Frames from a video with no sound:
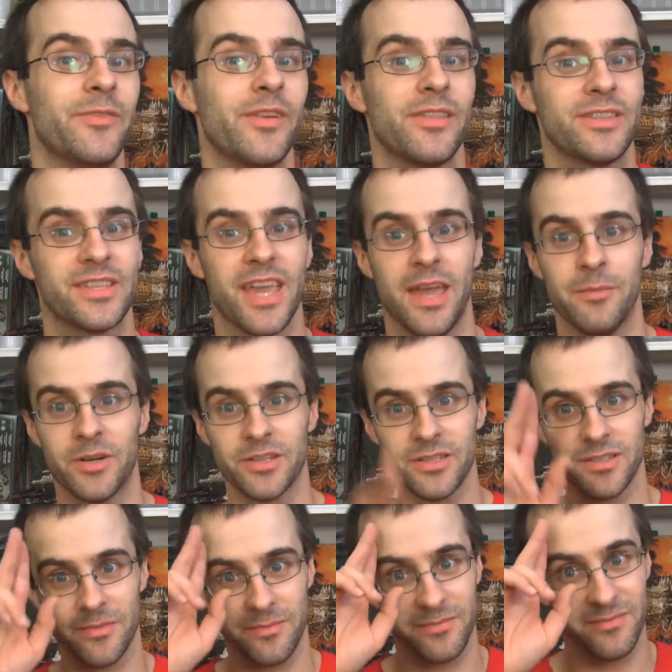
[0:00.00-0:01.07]
Fearless
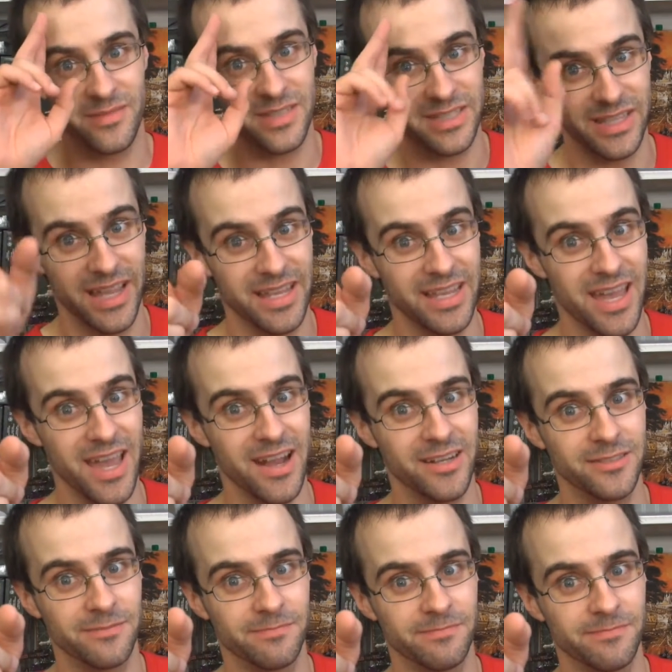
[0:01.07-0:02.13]
Gamers, take
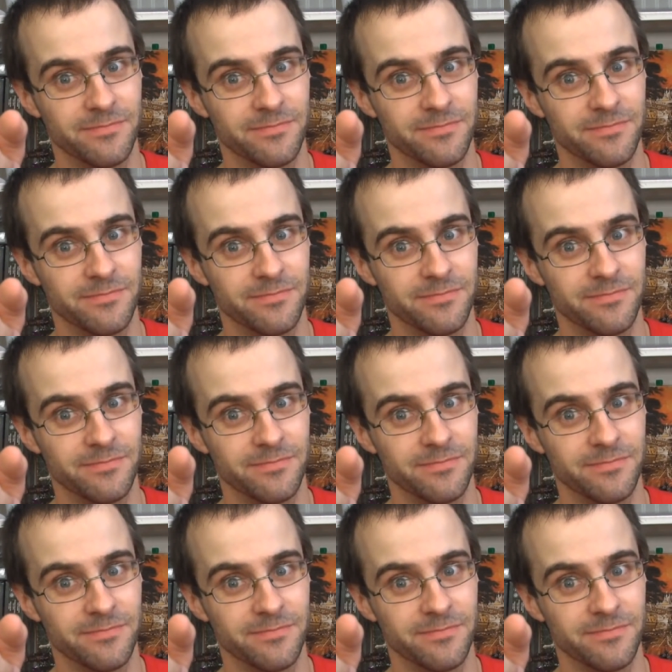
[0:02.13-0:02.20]
care!